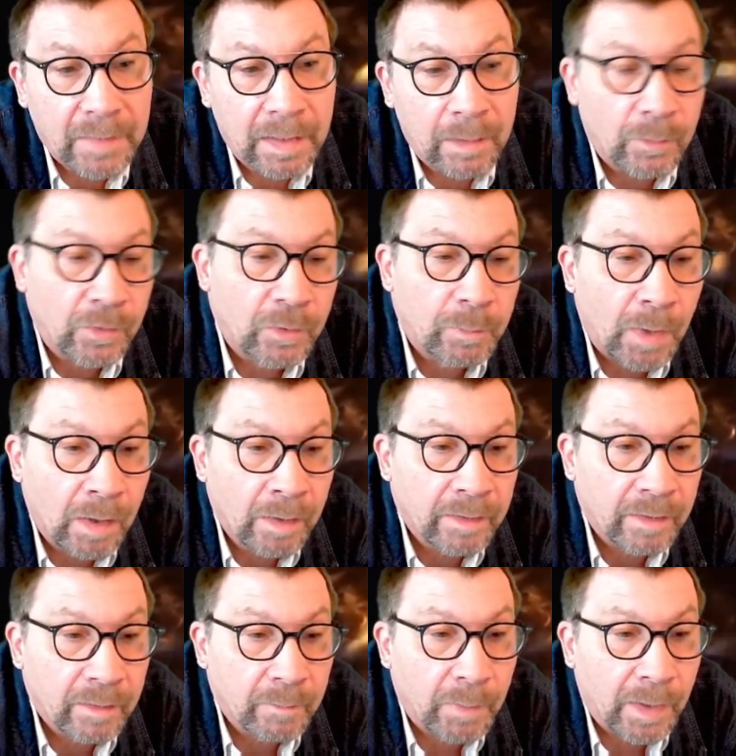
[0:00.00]
it
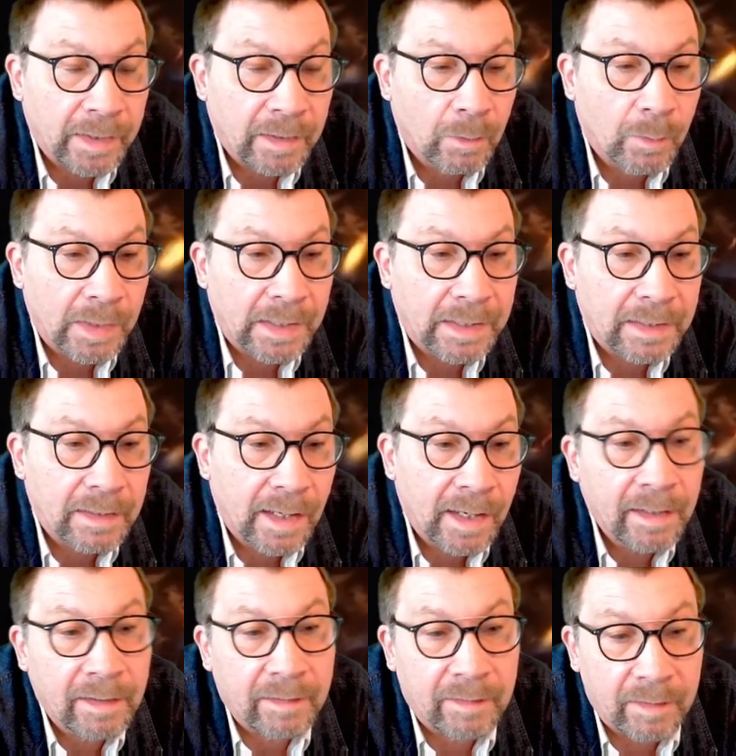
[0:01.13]
responded by going
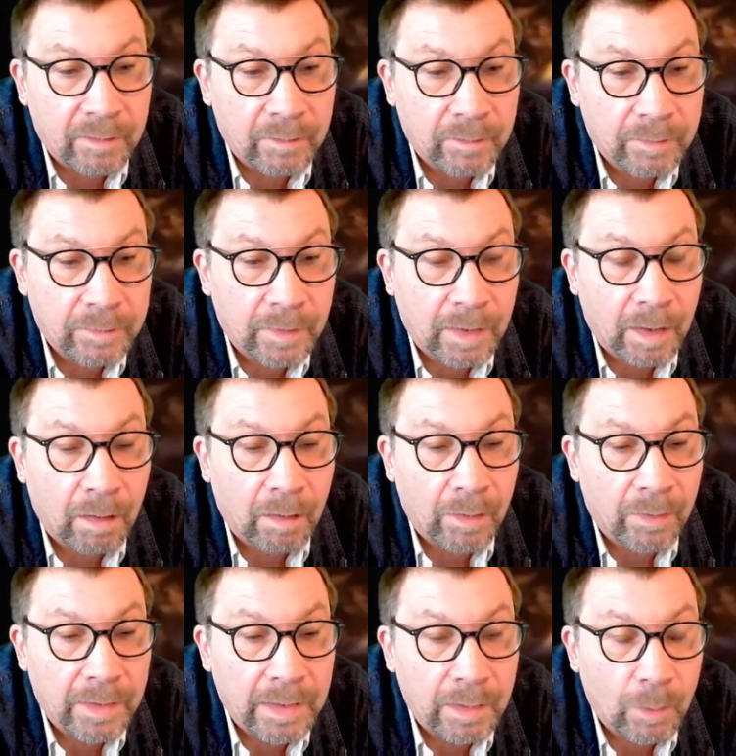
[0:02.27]
negative
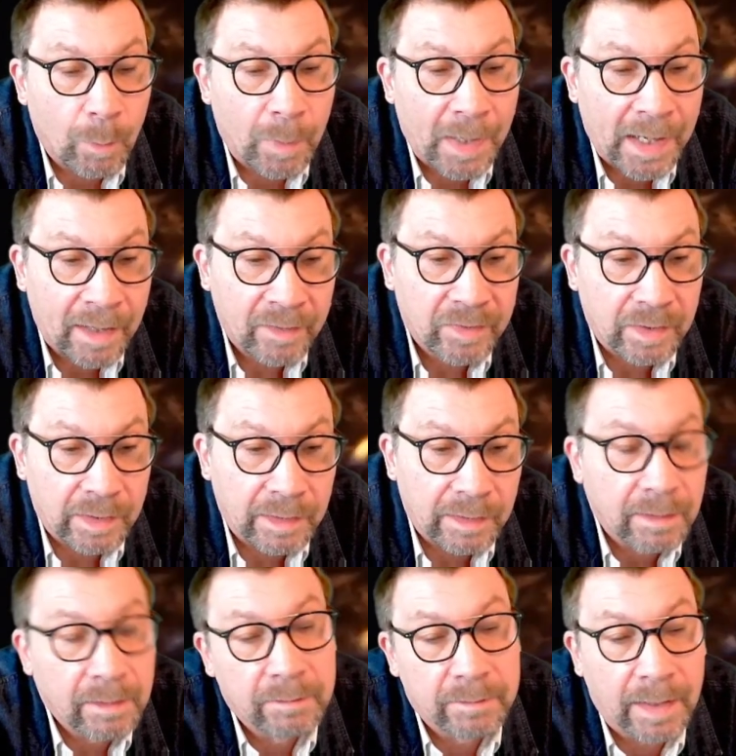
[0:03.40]
on the opacity.